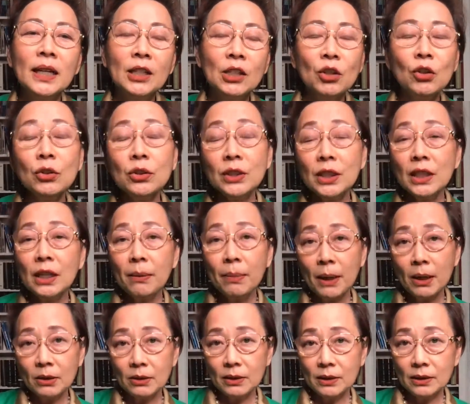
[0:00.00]
You sit
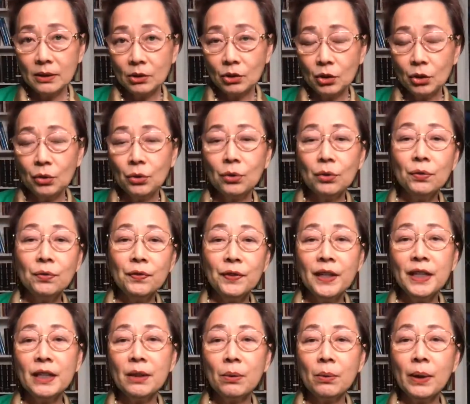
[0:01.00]
about 2
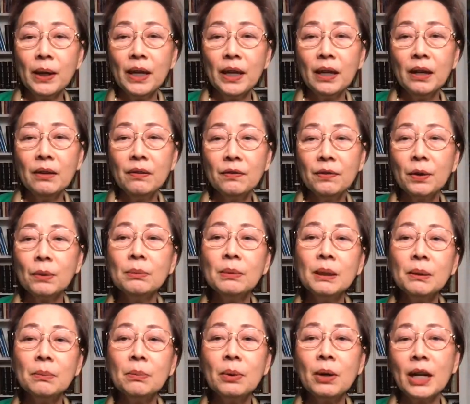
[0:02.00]
feet away from
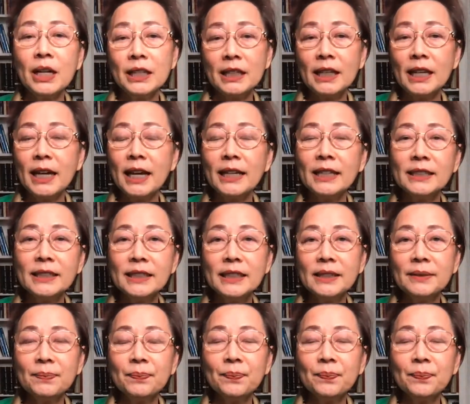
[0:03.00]
the bright light,